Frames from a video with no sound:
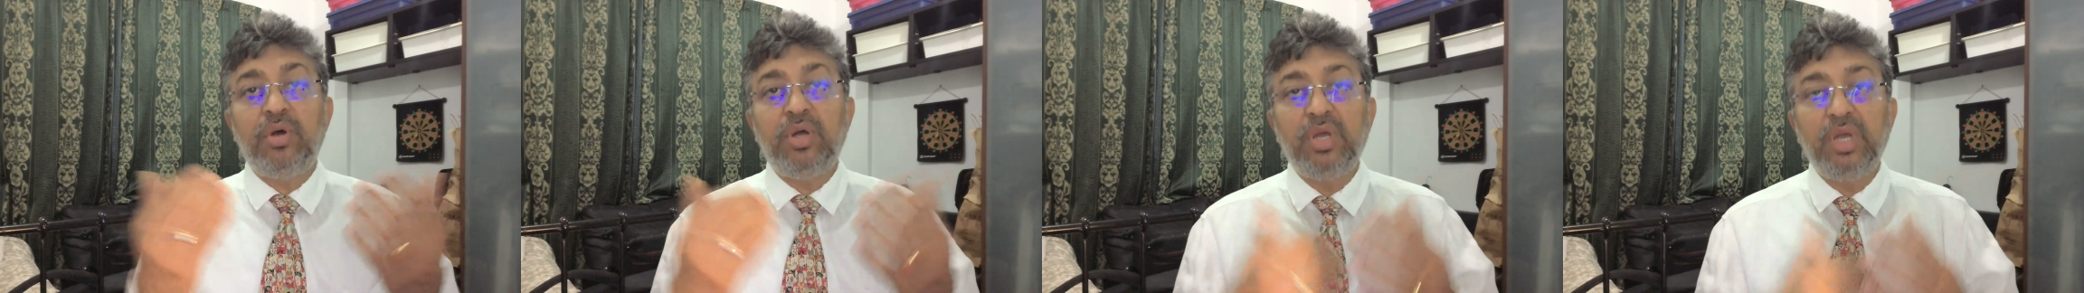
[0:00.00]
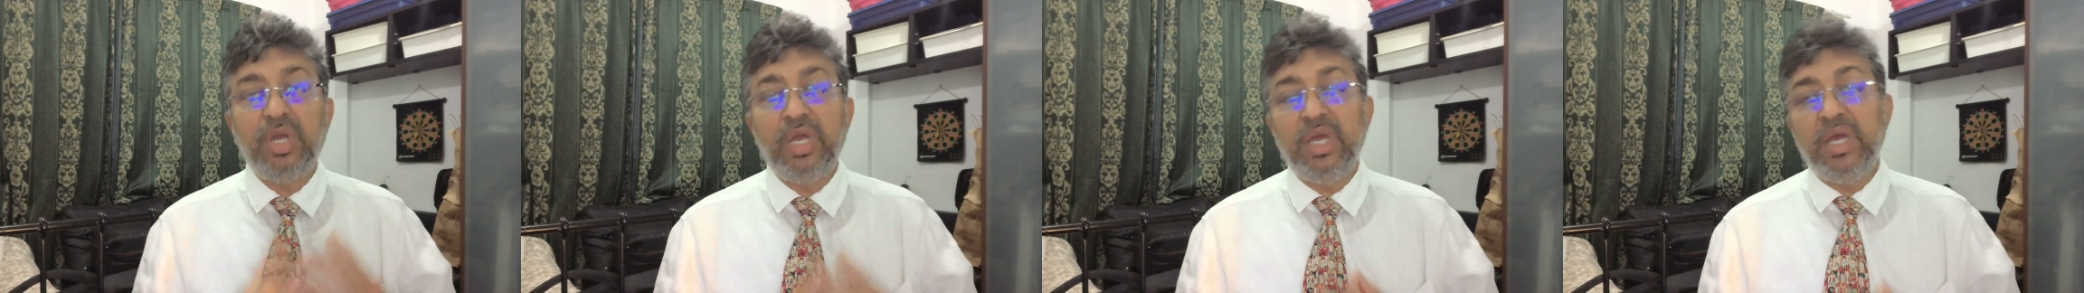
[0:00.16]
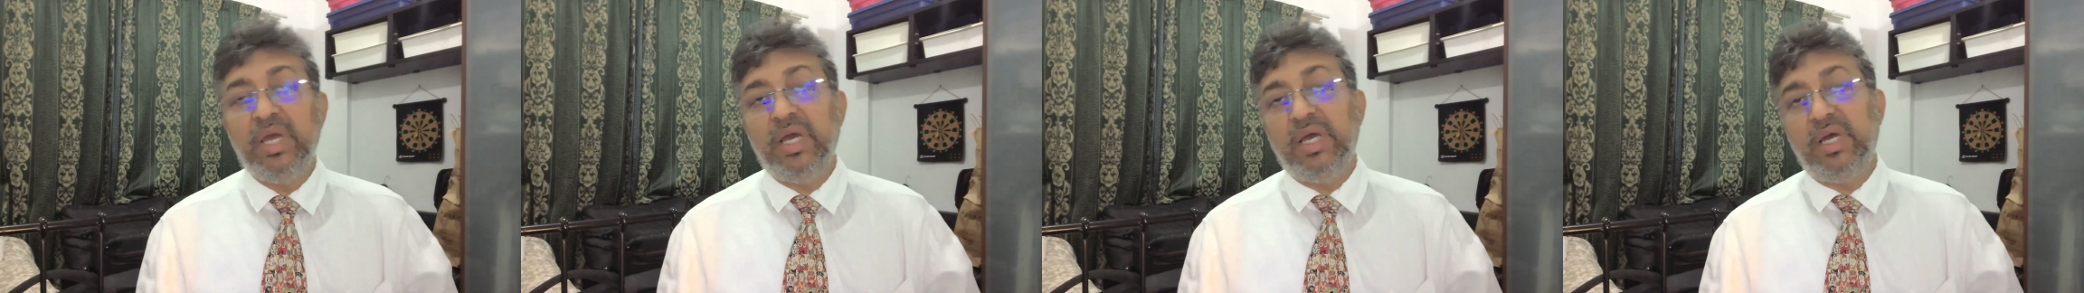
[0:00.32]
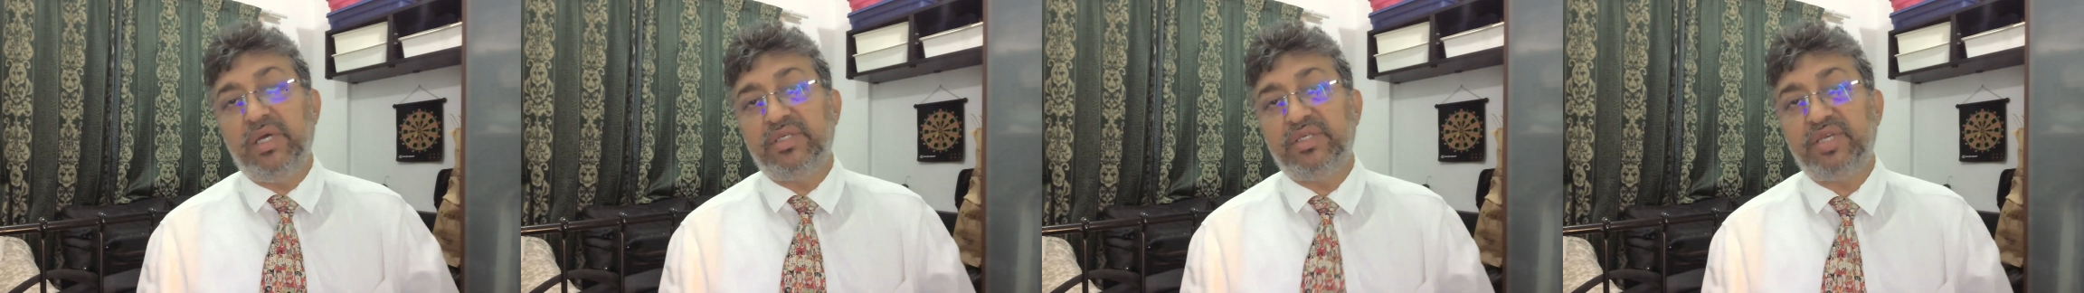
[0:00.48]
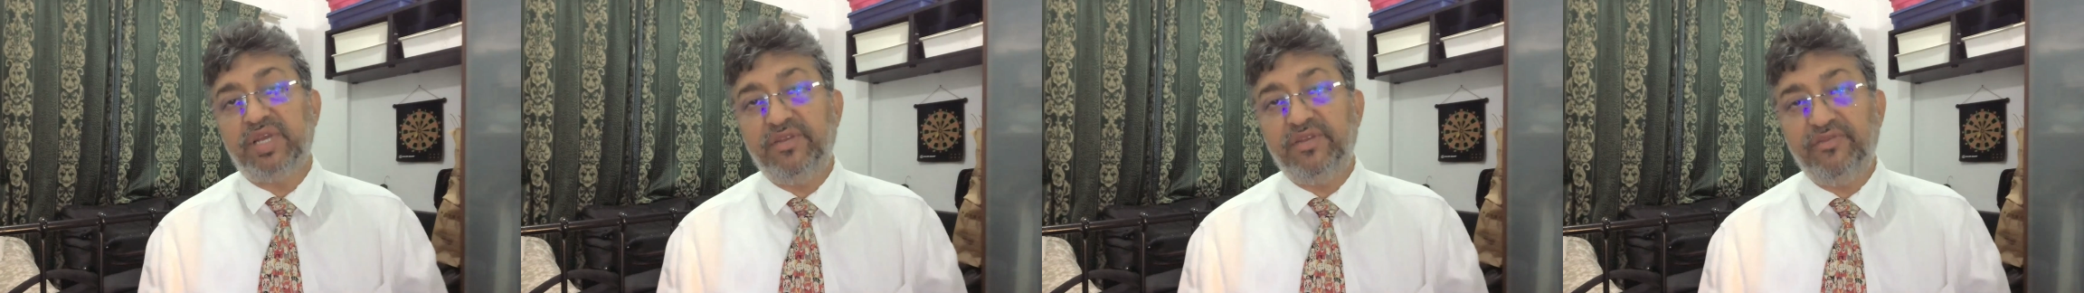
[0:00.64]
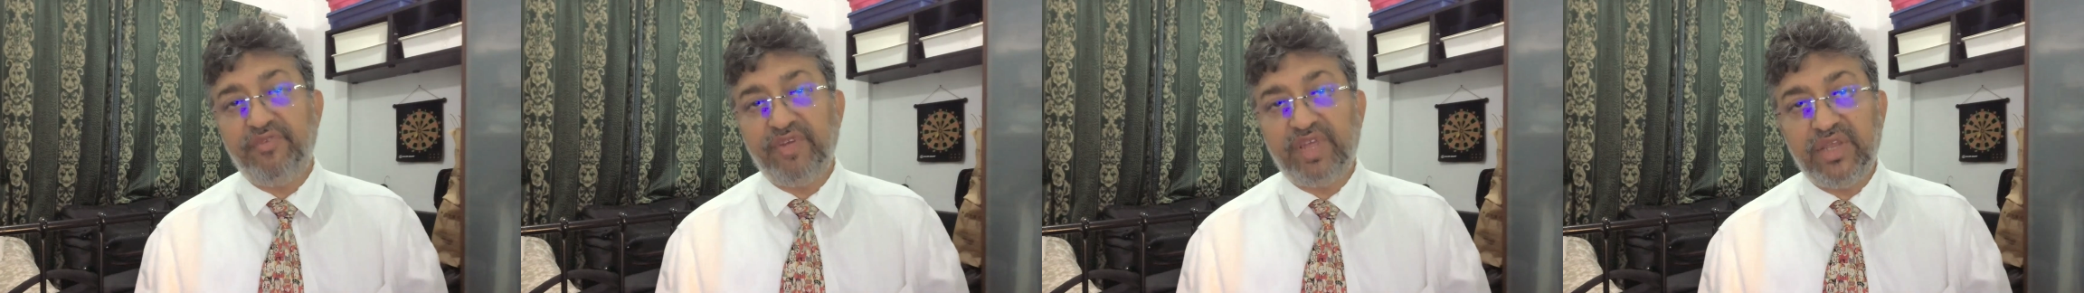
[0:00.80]
a
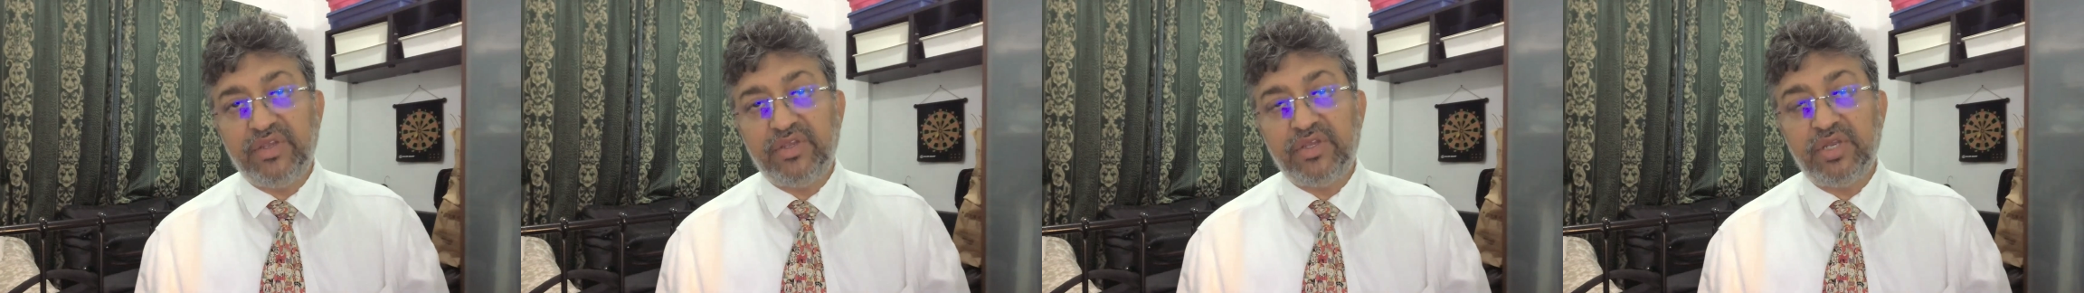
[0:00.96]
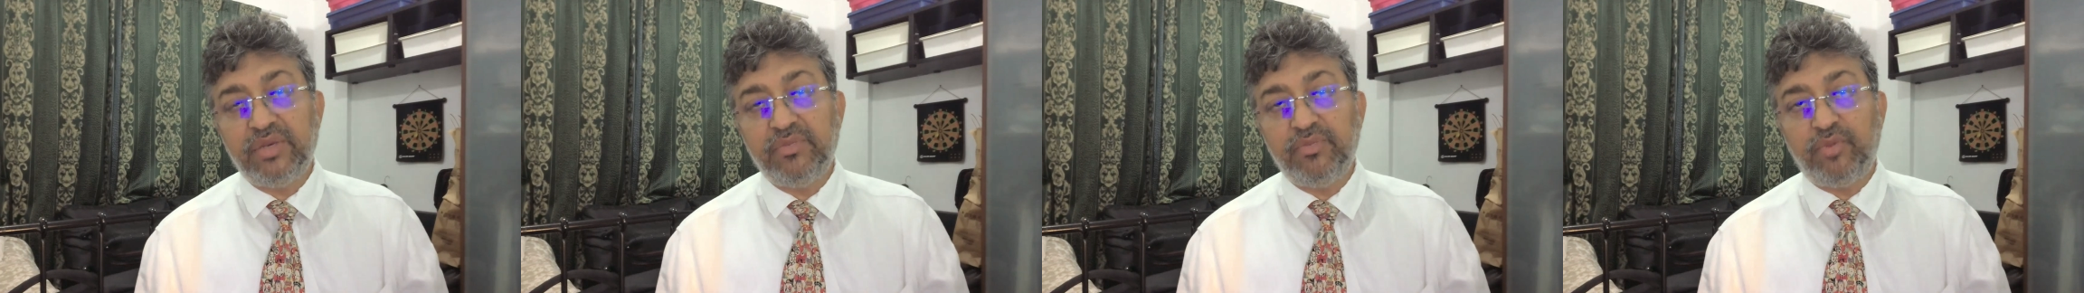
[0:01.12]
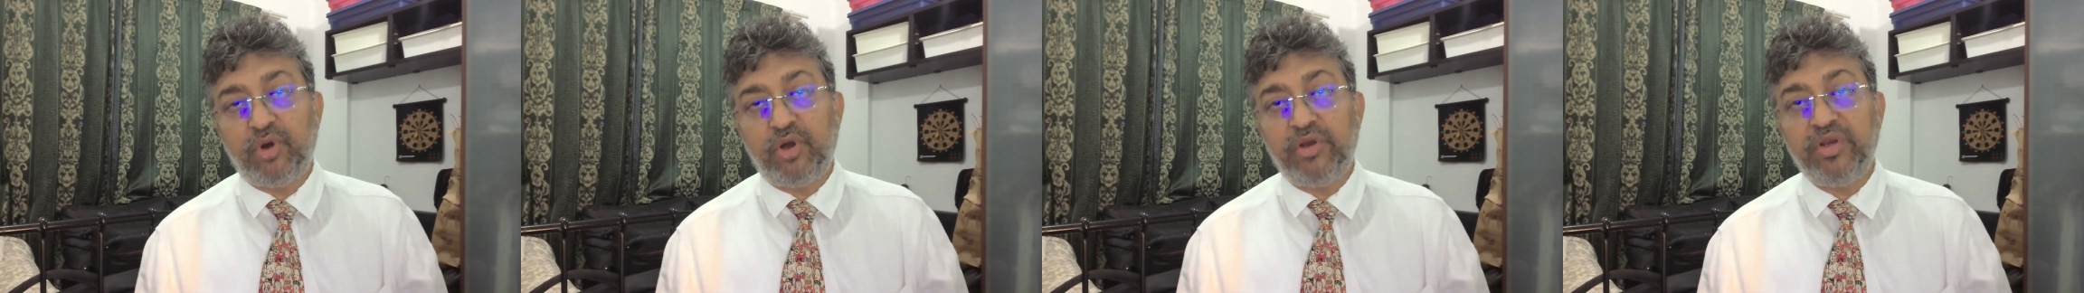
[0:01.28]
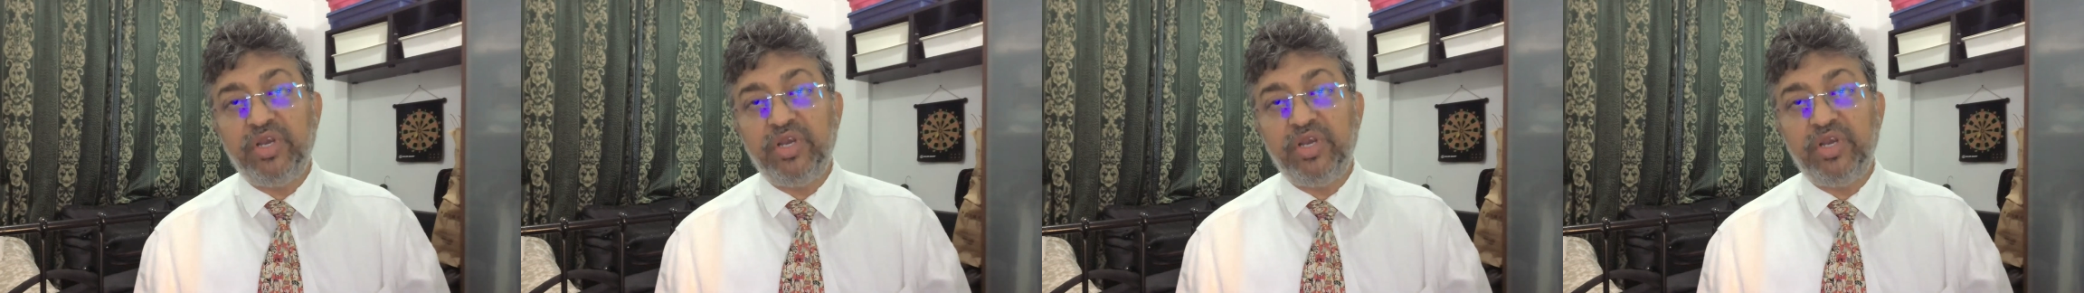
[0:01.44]
certification body to